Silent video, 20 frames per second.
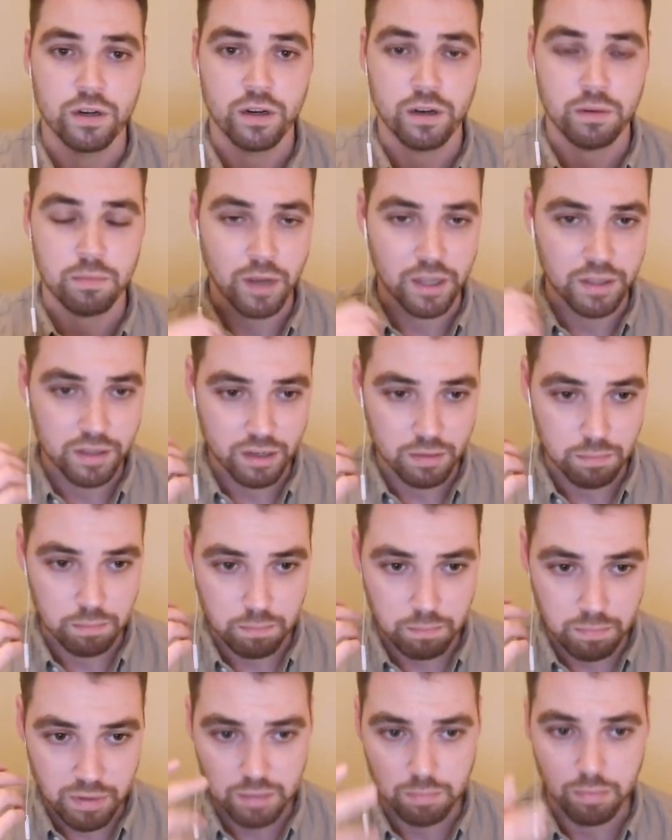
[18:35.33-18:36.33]
And I think a
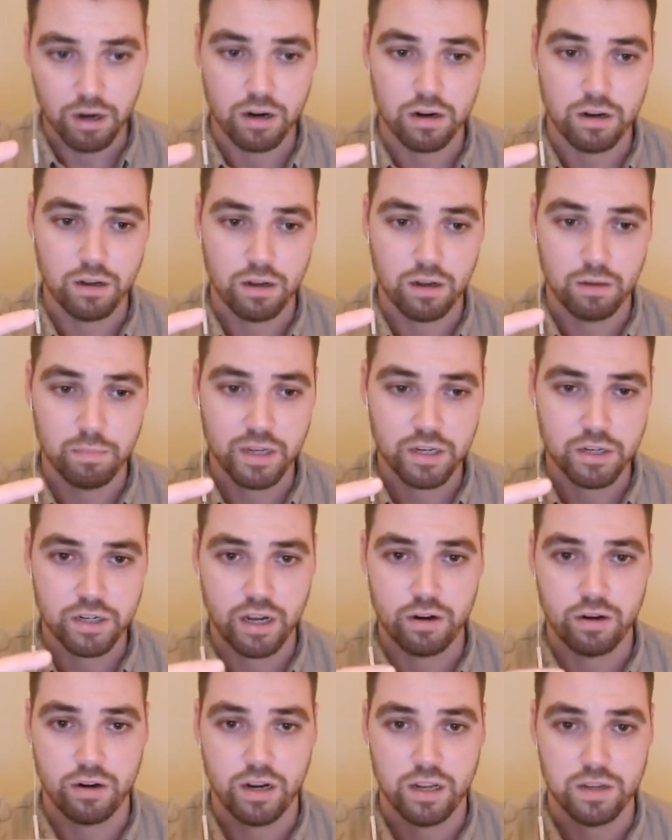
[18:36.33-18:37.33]
big
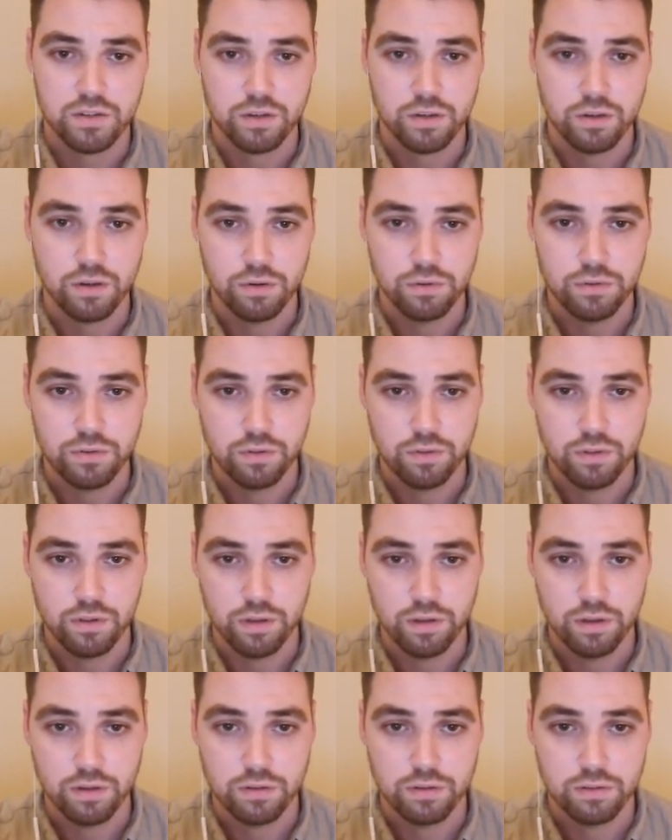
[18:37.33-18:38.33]
shout out has to go to
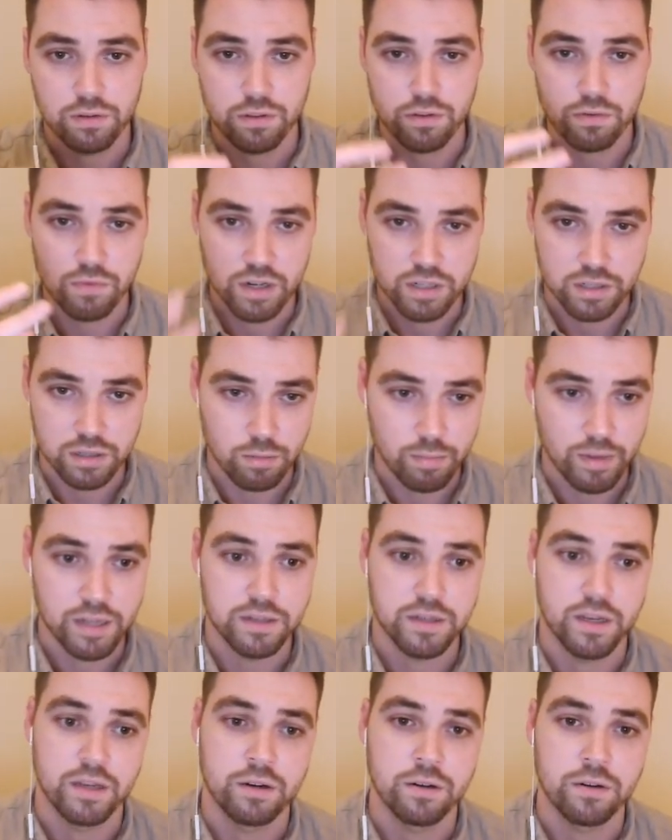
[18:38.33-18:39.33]
the Rustler
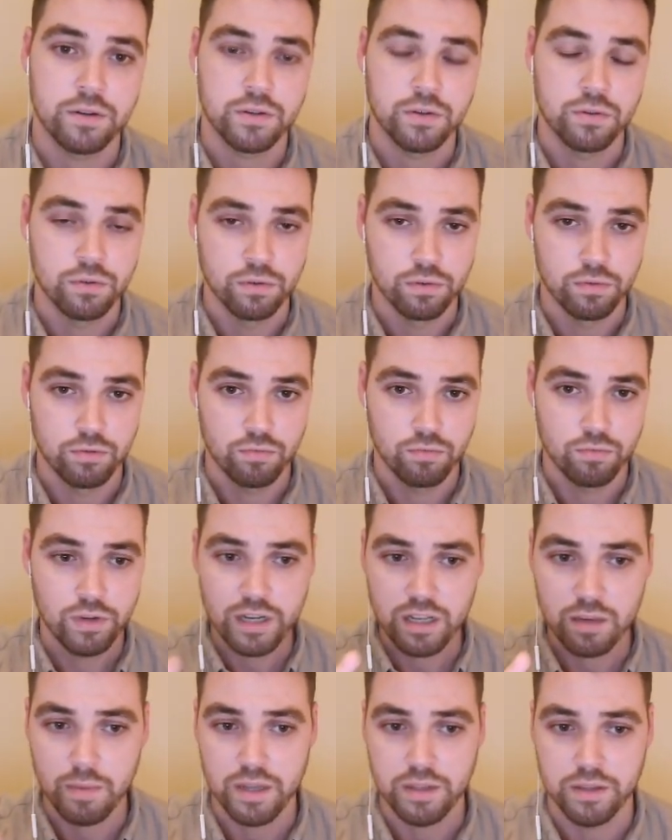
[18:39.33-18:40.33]
maintainers, who
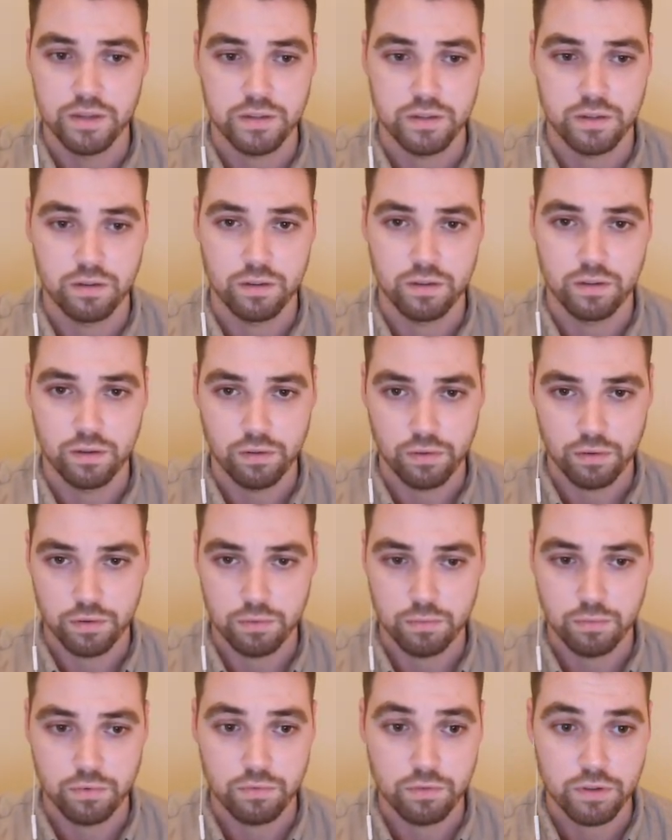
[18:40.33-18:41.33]
really made this
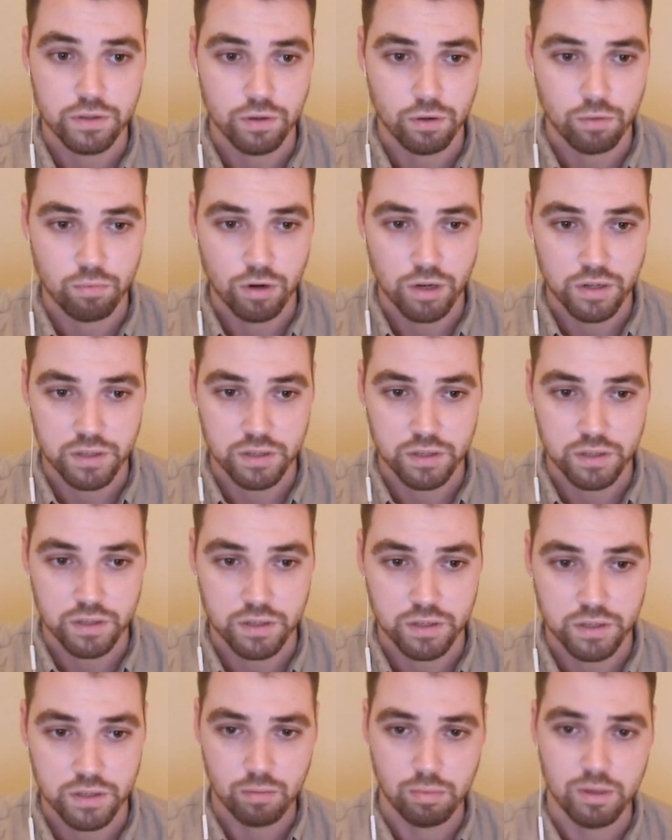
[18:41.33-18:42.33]
whole process
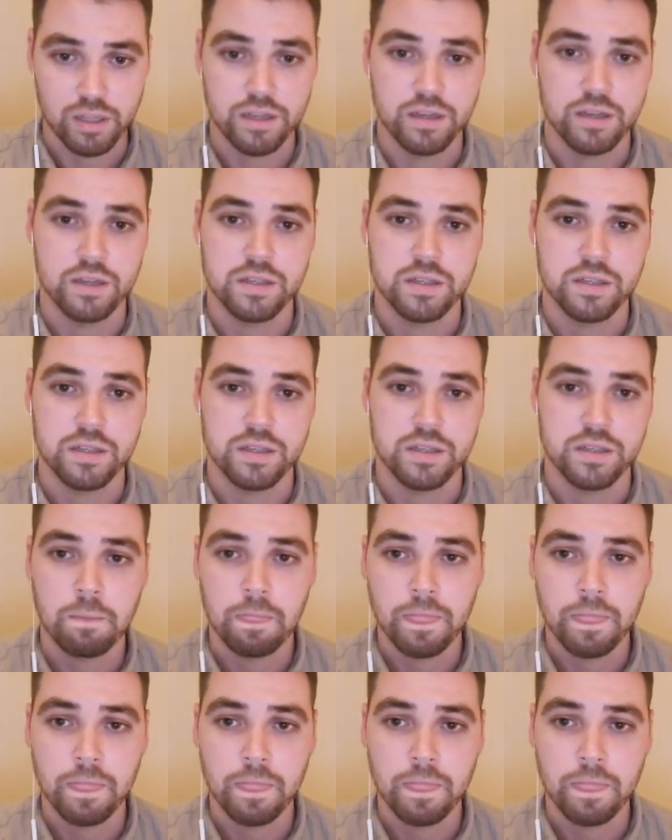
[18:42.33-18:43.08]
incredibly easy.